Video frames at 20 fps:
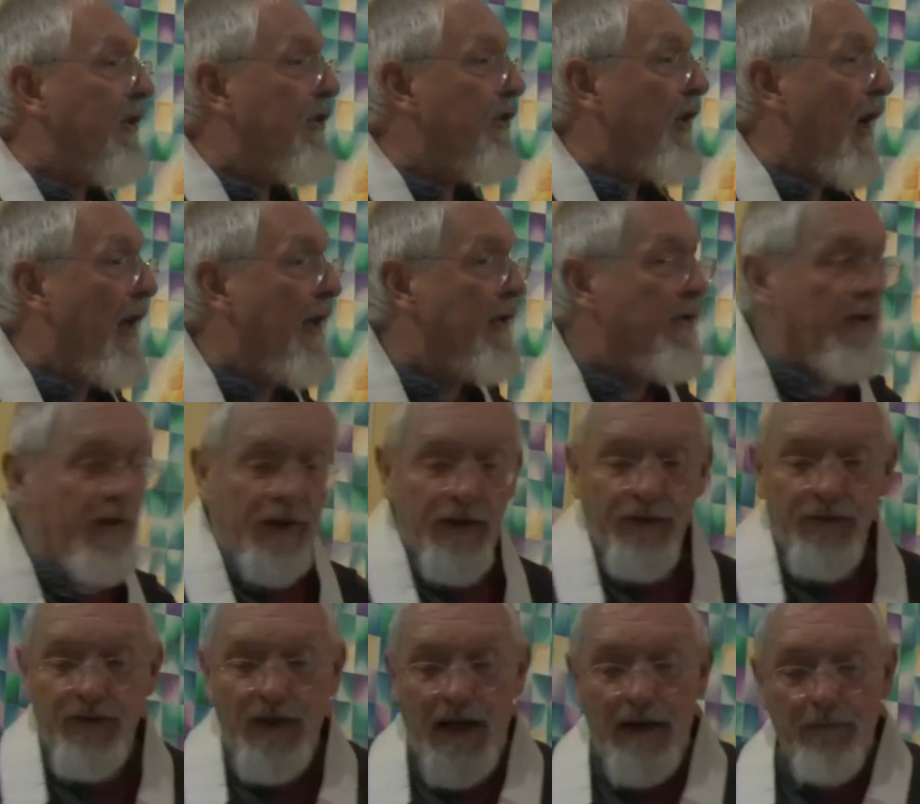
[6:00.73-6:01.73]

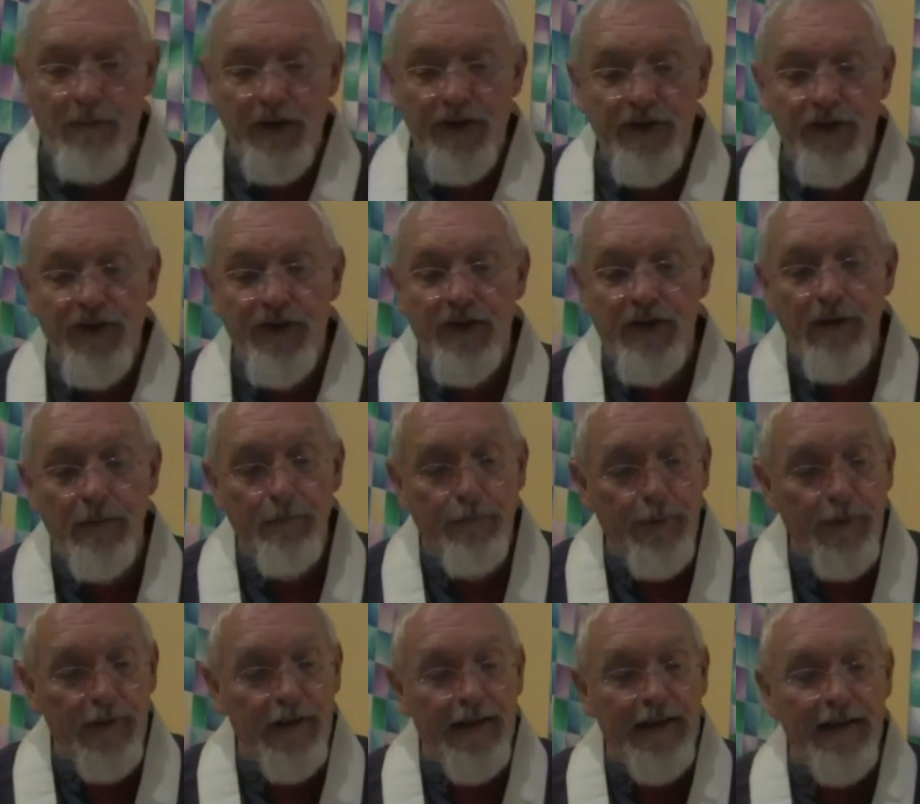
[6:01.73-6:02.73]
changes and which is
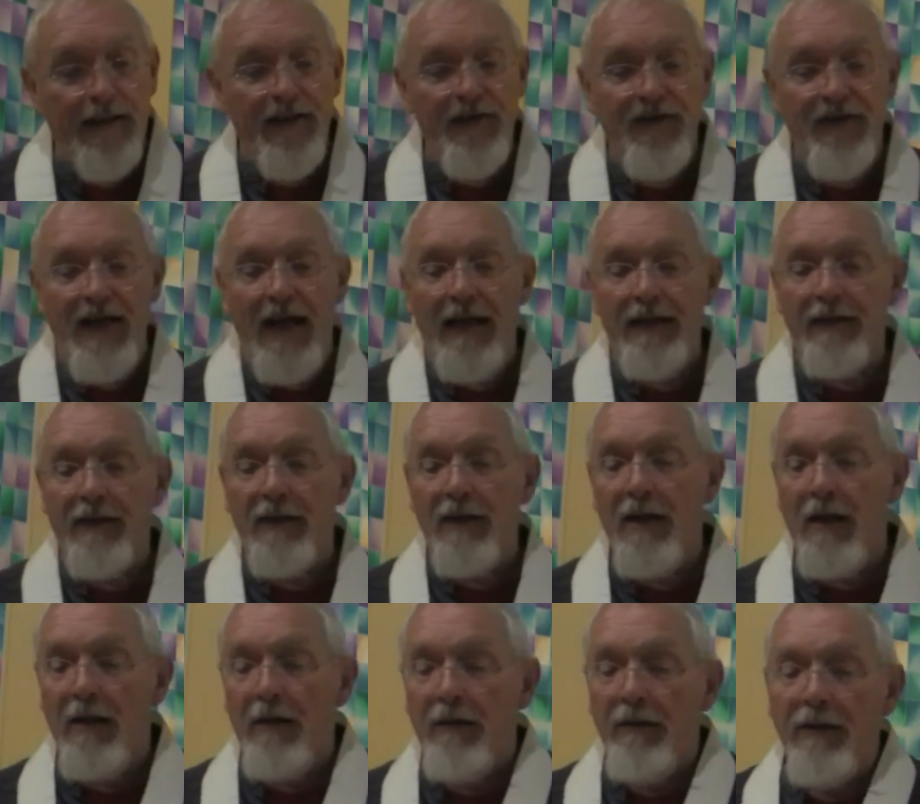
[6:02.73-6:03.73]
completely
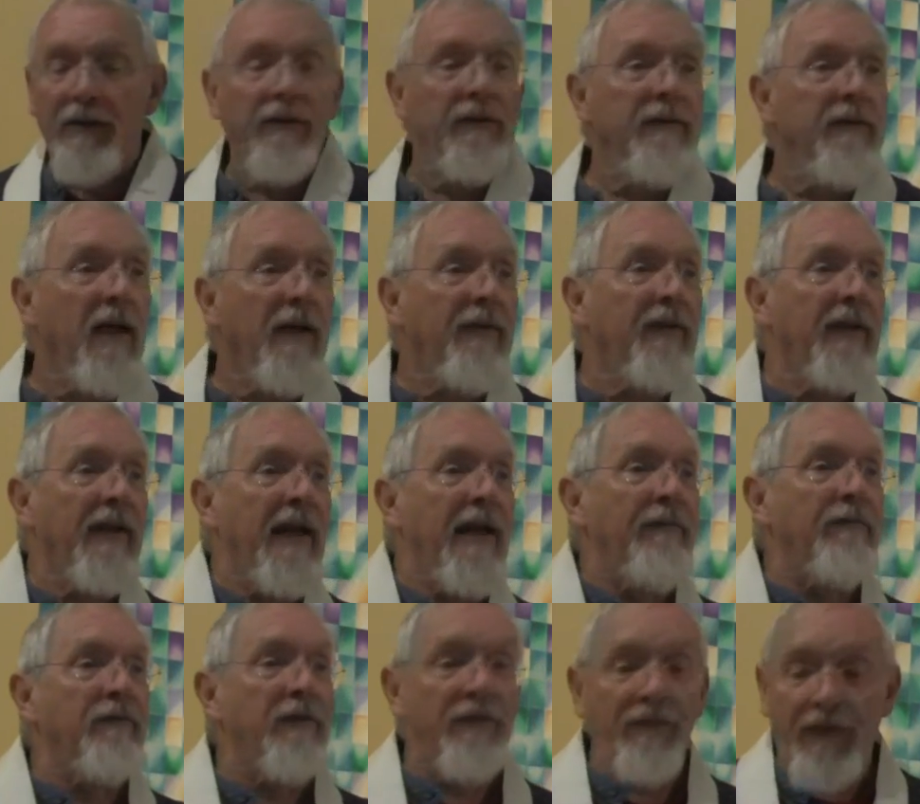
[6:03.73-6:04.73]
standalone and nothing
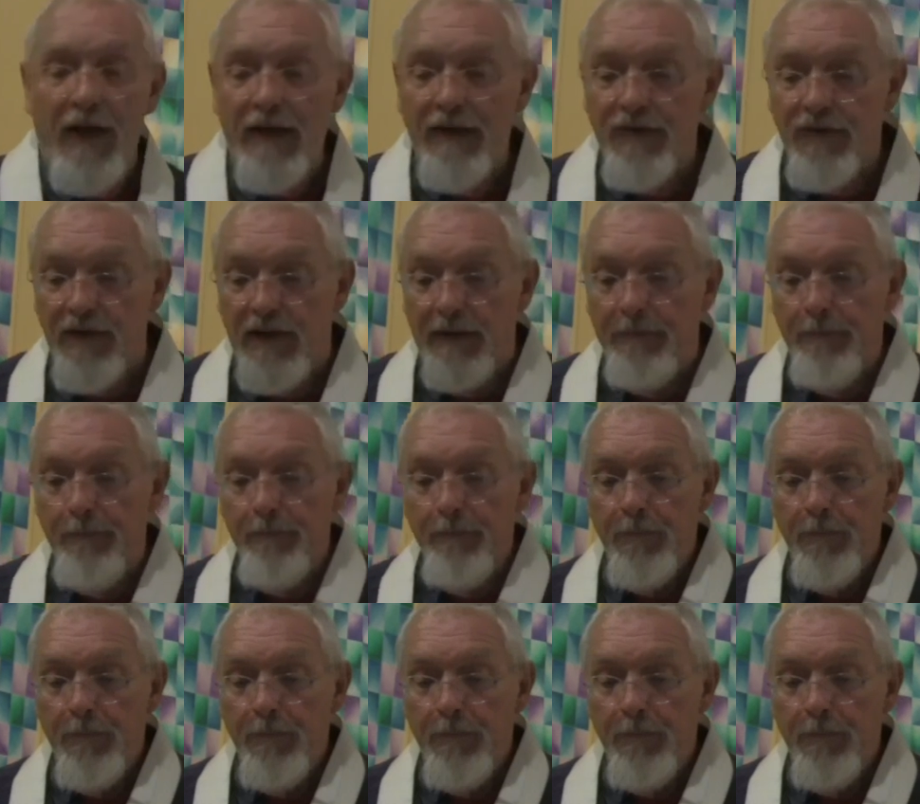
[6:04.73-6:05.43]
ever affects it.